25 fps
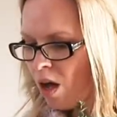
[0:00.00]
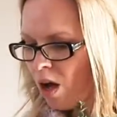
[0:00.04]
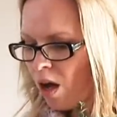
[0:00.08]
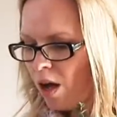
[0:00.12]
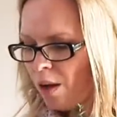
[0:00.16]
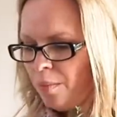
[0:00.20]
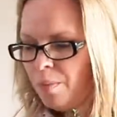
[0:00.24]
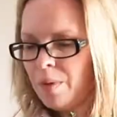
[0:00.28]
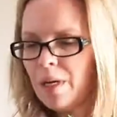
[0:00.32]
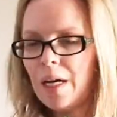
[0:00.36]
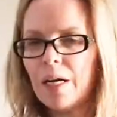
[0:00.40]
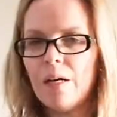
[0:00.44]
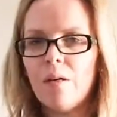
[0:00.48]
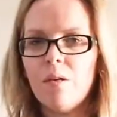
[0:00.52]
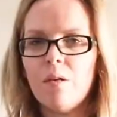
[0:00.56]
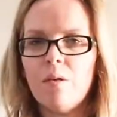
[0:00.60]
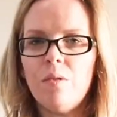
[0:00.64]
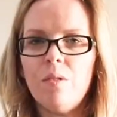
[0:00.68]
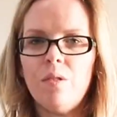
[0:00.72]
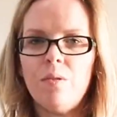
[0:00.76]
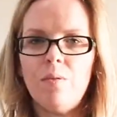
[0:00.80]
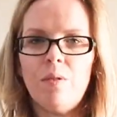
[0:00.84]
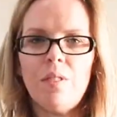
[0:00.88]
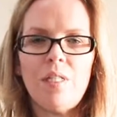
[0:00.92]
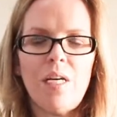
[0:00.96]
I'm now
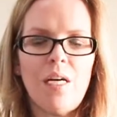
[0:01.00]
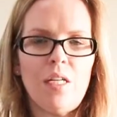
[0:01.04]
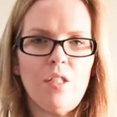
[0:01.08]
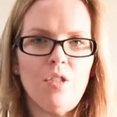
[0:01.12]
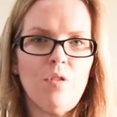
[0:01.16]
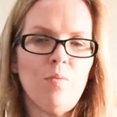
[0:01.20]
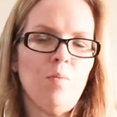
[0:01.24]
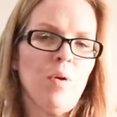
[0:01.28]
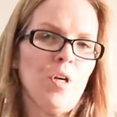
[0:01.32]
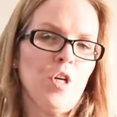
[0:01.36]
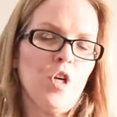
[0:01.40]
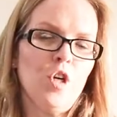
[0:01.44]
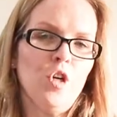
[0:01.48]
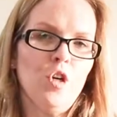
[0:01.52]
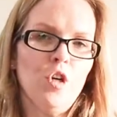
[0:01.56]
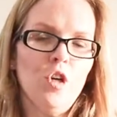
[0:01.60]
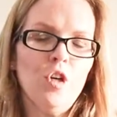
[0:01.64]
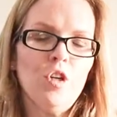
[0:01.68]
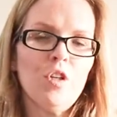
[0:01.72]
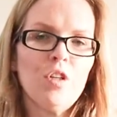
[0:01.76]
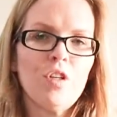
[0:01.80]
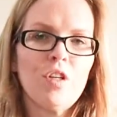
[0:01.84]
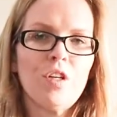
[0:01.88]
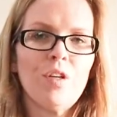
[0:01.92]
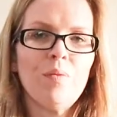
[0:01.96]
going to attach my
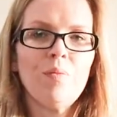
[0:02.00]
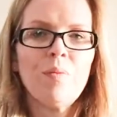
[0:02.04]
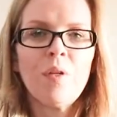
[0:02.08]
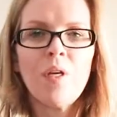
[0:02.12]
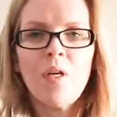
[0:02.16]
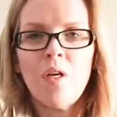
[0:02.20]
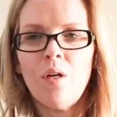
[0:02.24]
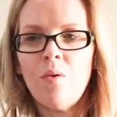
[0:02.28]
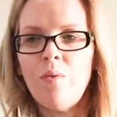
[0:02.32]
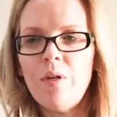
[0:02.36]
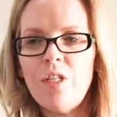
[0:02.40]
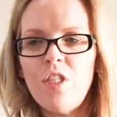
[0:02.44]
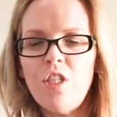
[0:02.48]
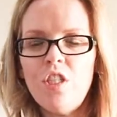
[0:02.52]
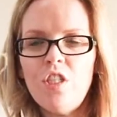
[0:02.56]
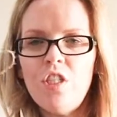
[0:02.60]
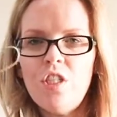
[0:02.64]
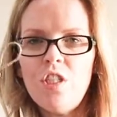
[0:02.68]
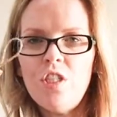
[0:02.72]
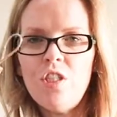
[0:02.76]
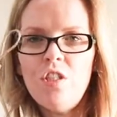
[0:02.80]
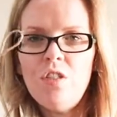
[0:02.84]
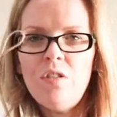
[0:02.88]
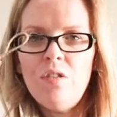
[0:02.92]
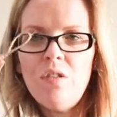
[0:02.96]
hook, which is
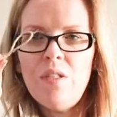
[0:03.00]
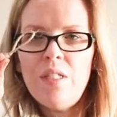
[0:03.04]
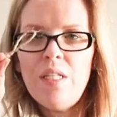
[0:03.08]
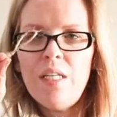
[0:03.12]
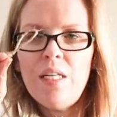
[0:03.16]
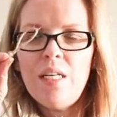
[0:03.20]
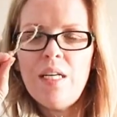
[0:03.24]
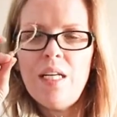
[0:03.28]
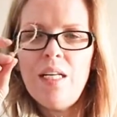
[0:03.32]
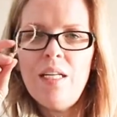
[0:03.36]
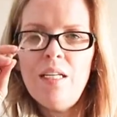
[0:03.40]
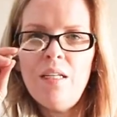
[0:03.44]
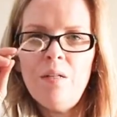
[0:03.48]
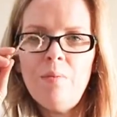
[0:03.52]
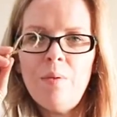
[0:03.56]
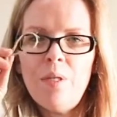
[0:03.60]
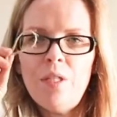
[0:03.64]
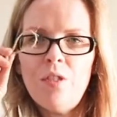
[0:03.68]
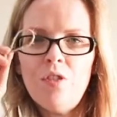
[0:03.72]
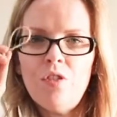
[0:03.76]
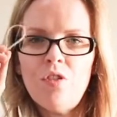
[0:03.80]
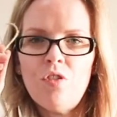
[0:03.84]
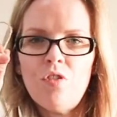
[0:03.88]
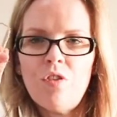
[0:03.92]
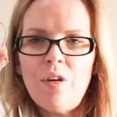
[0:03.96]
just using a little bit
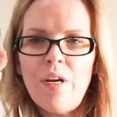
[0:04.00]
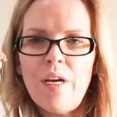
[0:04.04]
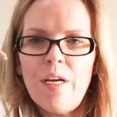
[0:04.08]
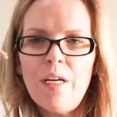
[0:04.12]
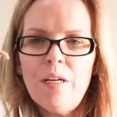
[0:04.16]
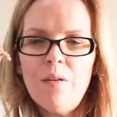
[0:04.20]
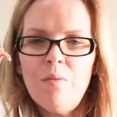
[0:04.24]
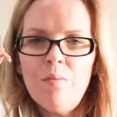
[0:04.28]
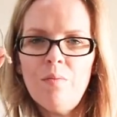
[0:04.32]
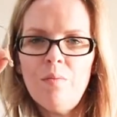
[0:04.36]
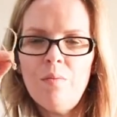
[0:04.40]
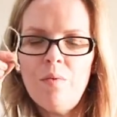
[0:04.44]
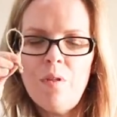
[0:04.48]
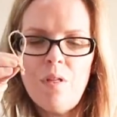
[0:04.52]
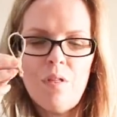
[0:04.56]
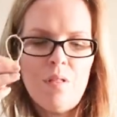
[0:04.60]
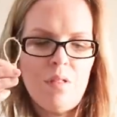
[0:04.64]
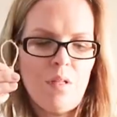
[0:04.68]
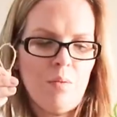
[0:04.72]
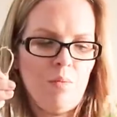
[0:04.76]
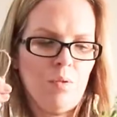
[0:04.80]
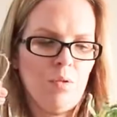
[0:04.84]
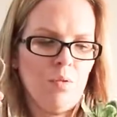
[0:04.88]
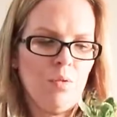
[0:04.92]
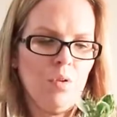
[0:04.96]
of string with a
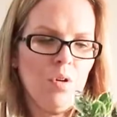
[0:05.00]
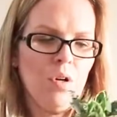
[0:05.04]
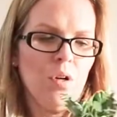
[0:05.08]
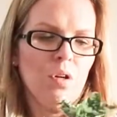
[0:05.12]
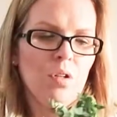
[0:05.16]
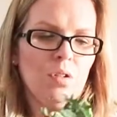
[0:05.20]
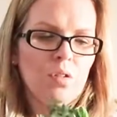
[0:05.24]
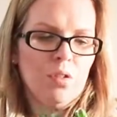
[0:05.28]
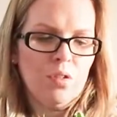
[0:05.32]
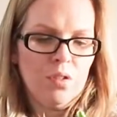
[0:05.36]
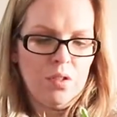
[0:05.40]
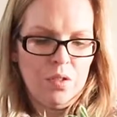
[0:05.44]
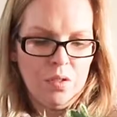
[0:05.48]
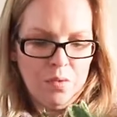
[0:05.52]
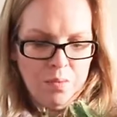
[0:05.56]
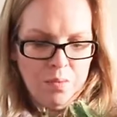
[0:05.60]
double knot.